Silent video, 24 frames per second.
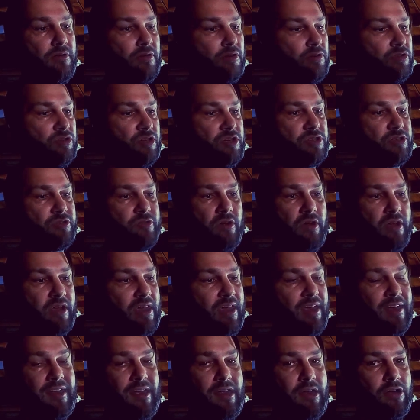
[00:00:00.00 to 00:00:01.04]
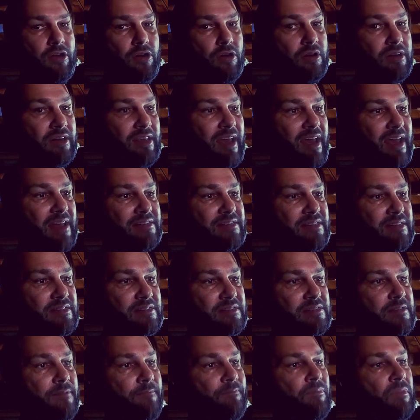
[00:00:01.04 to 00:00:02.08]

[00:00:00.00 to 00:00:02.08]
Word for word: You're just drawing in inert gases.